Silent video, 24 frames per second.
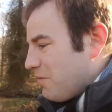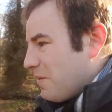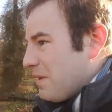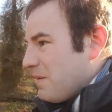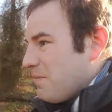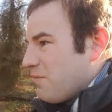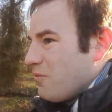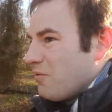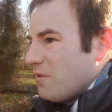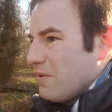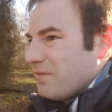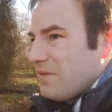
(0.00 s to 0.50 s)

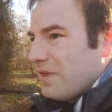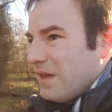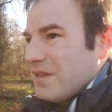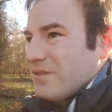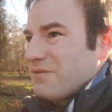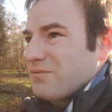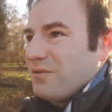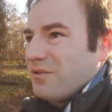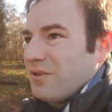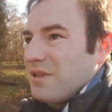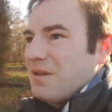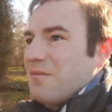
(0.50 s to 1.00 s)
people if
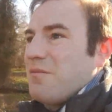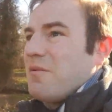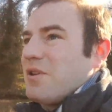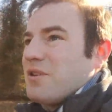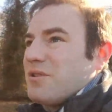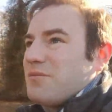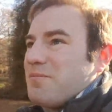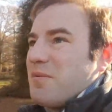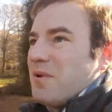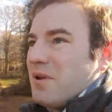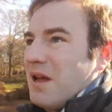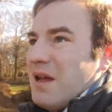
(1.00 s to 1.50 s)
that's what they
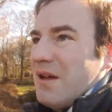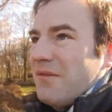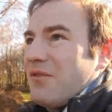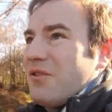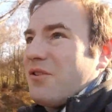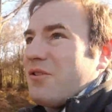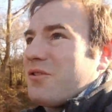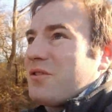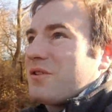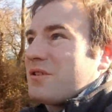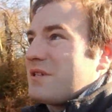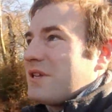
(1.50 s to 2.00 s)
wish, but have a
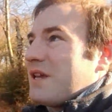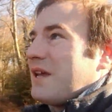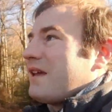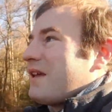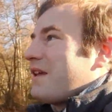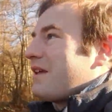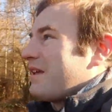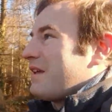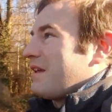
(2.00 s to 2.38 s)
look at it.